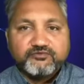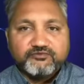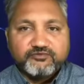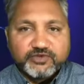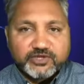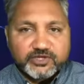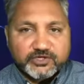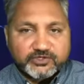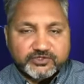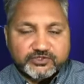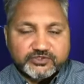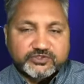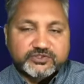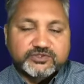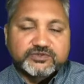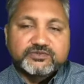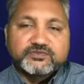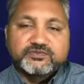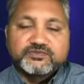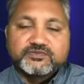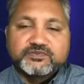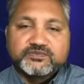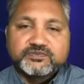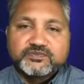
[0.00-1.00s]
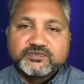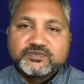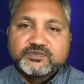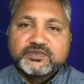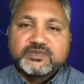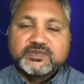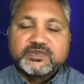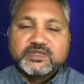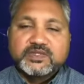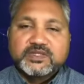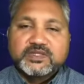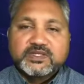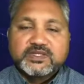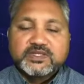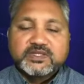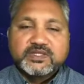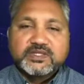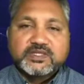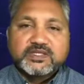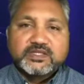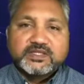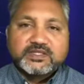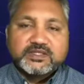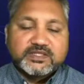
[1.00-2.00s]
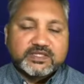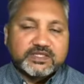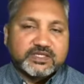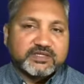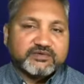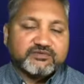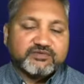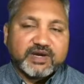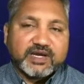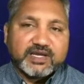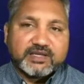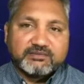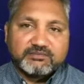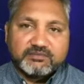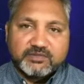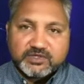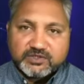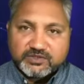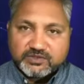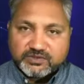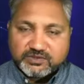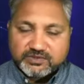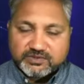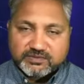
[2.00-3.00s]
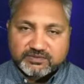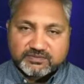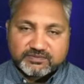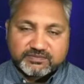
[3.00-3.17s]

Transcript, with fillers: figures. The Divine Mother,